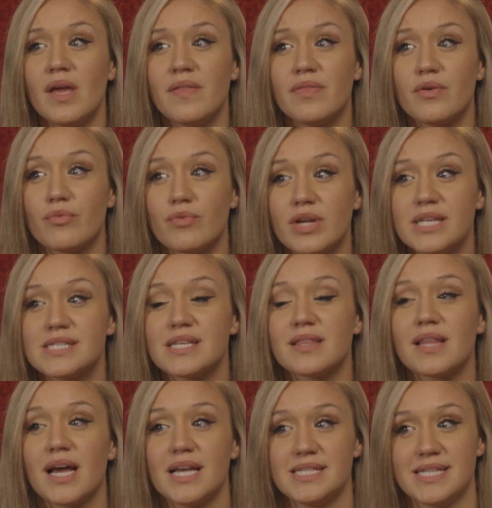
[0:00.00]
And the
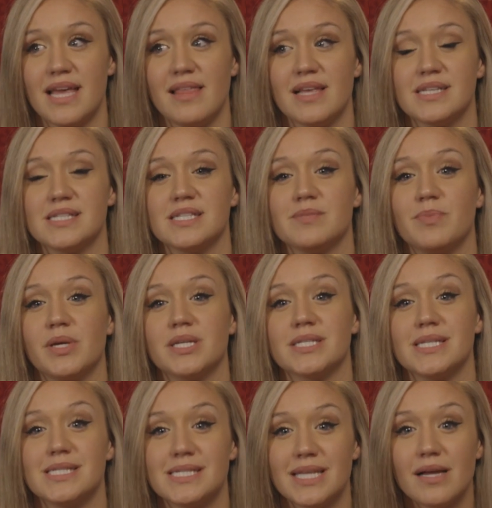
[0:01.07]
reason that I say this is
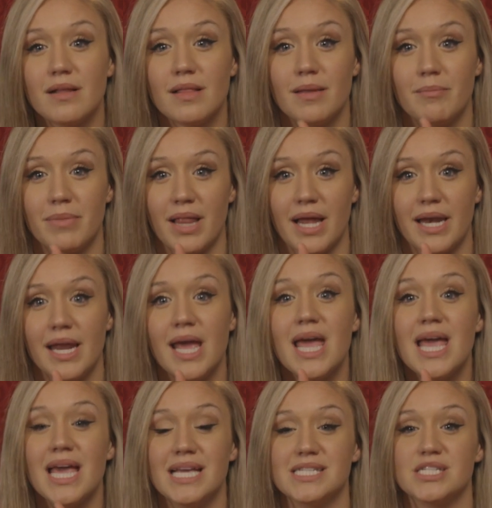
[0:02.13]
because a single implant
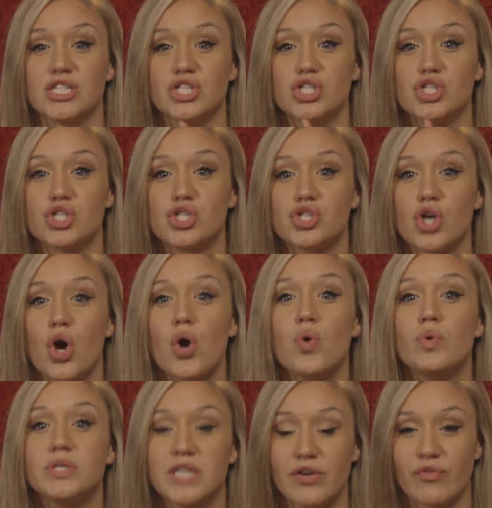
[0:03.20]
is done
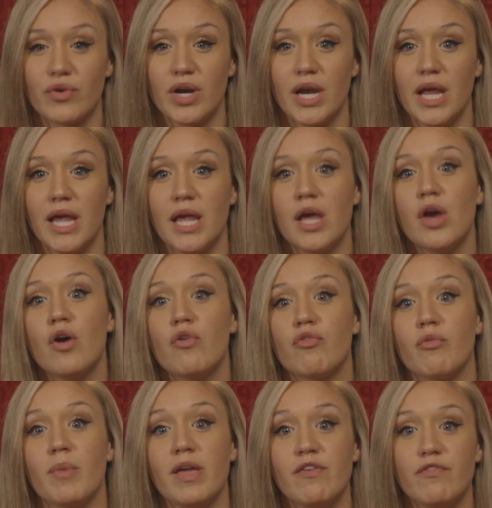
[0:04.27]
so differently
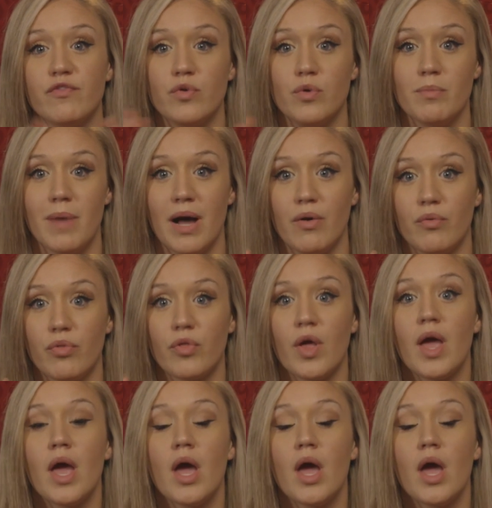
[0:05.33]
from a full mouth.